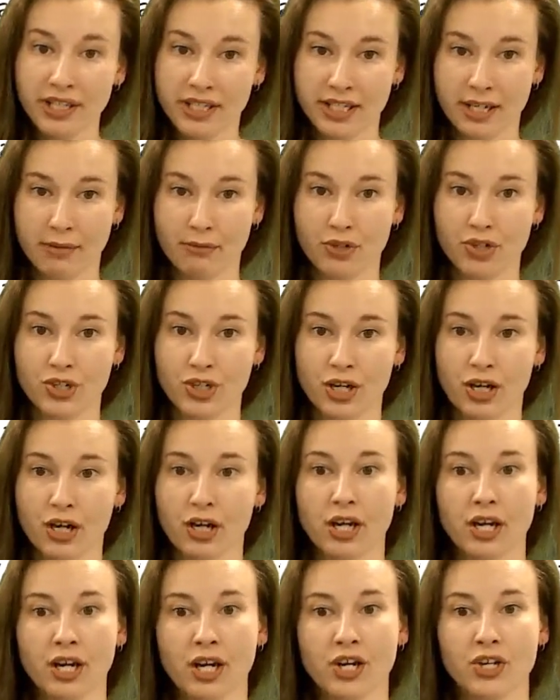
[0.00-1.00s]
temperature.
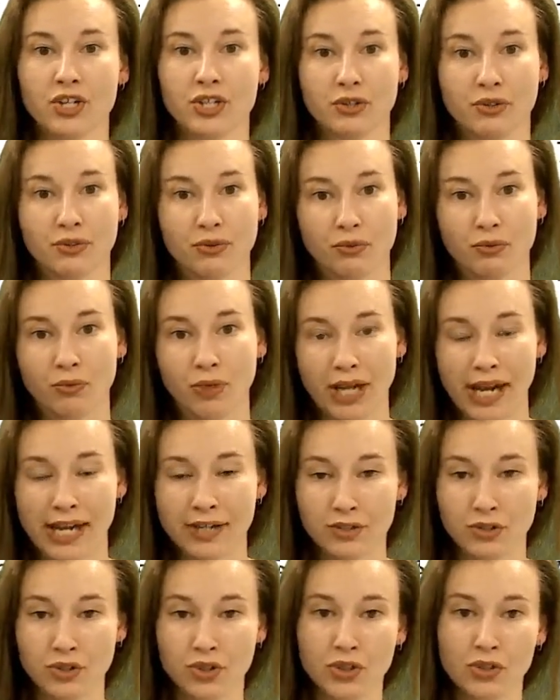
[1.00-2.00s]
So as
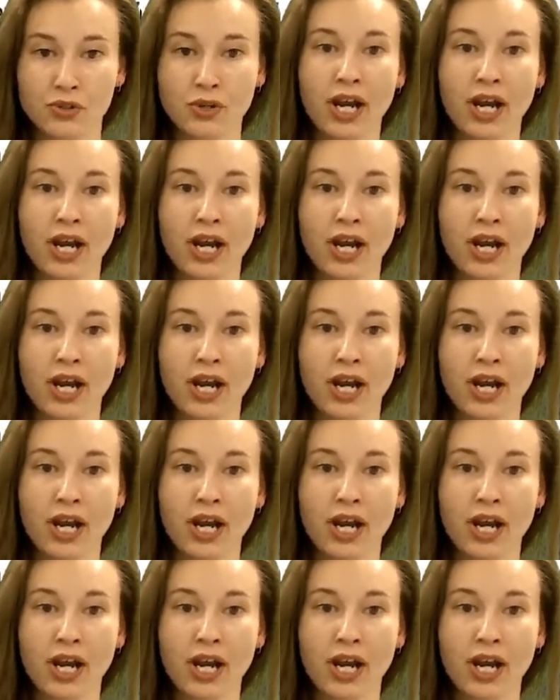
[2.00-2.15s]
you shoot